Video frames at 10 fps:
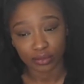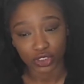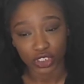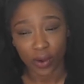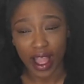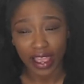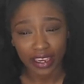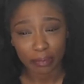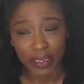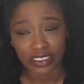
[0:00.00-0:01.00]
so
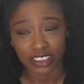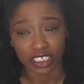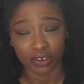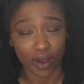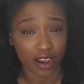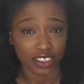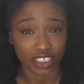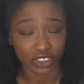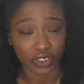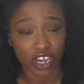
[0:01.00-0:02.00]
I basically rocked an
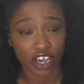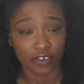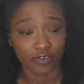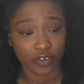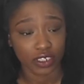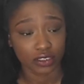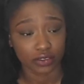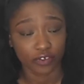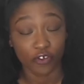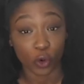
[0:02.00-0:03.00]
undercut
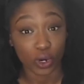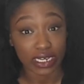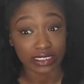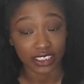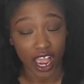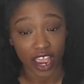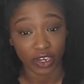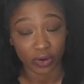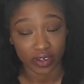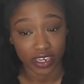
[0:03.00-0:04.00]
for an
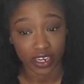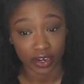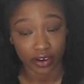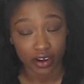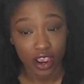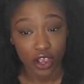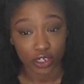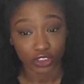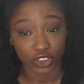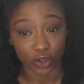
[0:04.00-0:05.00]
entire year.
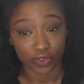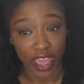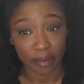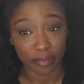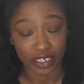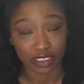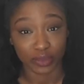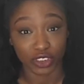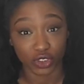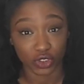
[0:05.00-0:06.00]
So that brings
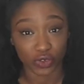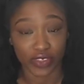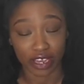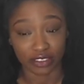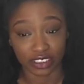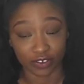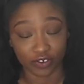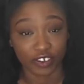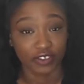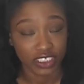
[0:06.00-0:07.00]
me to
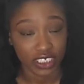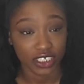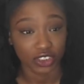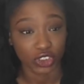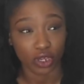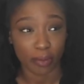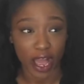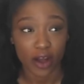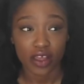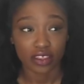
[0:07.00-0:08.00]
2015. So
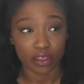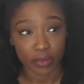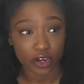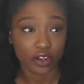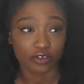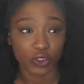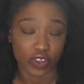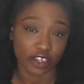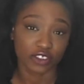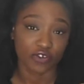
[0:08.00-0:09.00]
about the middle of
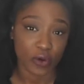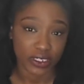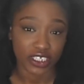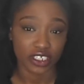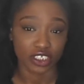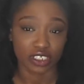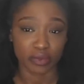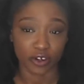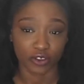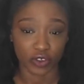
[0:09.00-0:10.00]
2014 to the
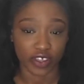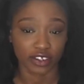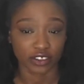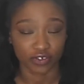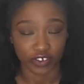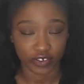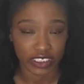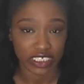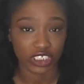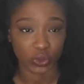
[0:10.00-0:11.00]
middle of
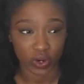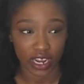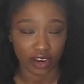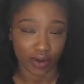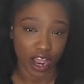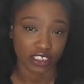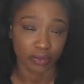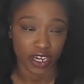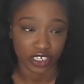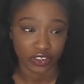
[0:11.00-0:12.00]
2015 is when I rocked
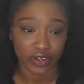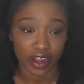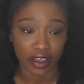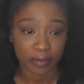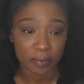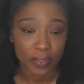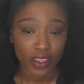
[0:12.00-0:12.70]
my undercut.